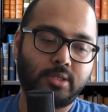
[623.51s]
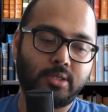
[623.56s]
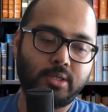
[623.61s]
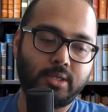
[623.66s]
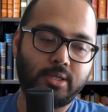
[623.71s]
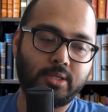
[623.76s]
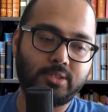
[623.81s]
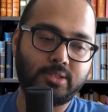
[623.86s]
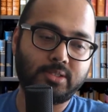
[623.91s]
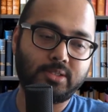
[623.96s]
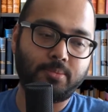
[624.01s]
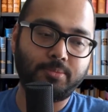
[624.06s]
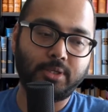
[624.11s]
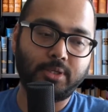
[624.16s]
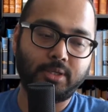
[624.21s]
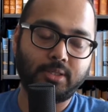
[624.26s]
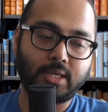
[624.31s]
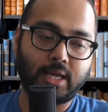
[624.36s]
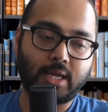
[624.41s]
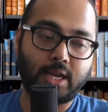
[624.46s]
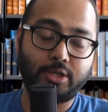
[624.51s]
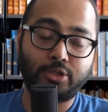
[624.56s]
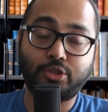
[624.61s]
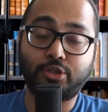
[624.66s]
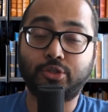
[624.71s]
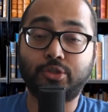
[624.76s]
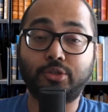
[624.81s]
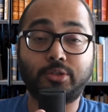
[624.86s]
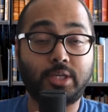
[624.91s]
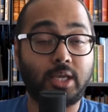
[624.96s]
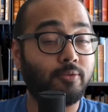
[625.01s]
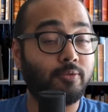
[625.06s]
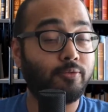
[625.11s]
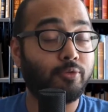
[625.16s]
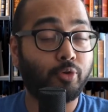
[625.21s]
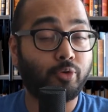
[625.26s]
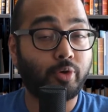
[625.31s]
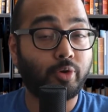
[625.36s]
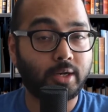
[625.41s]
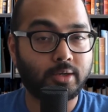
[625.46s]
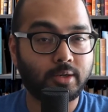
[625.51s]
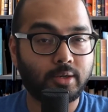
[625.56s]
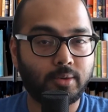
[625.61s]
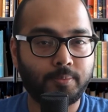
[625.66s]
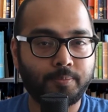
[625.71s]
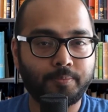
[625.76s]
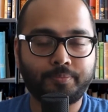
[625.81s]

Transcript: is something that I shouldn't take for granted.